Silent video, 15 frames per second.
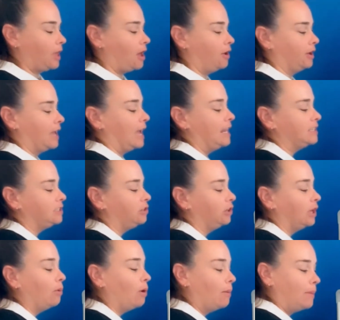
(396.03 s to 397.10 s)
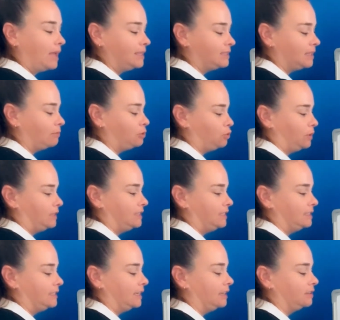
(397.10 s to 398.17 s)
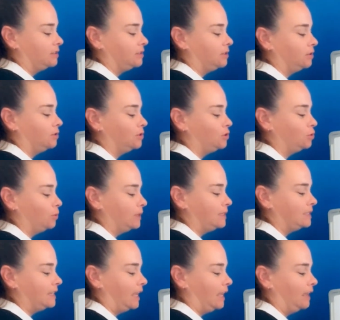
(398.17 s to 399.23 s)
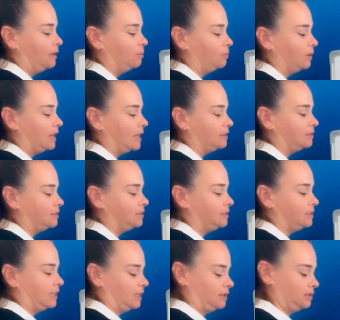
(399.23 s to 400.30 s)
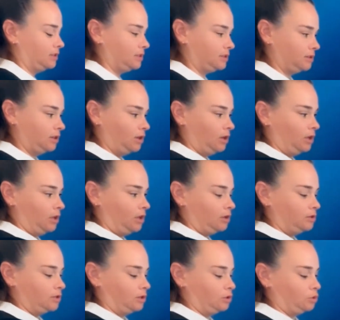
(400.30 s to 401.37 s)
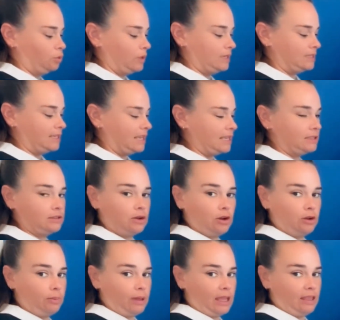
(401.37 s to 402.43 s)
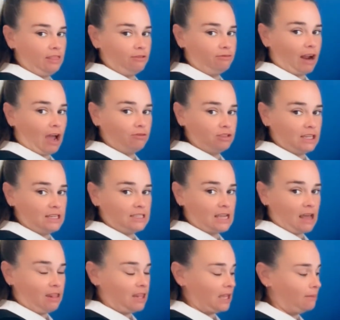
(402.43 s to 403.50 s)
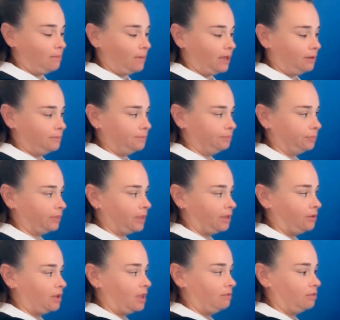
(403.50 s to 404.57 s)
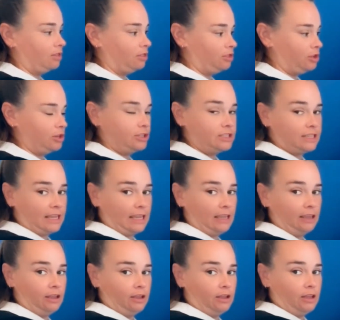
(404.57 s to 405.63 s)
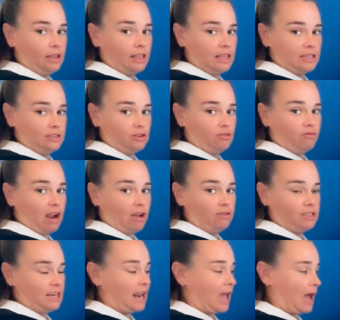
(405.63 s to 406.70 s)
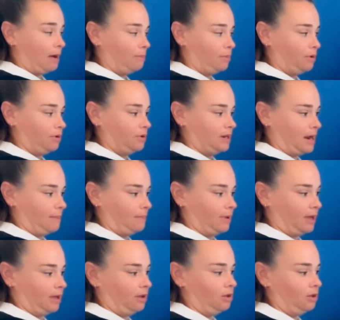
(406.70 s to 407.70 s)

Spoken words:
Okay, let's look at what makes up 26. 20 plus 6. So 20 is going to be the rounding down number, and 30 is the rounding up number.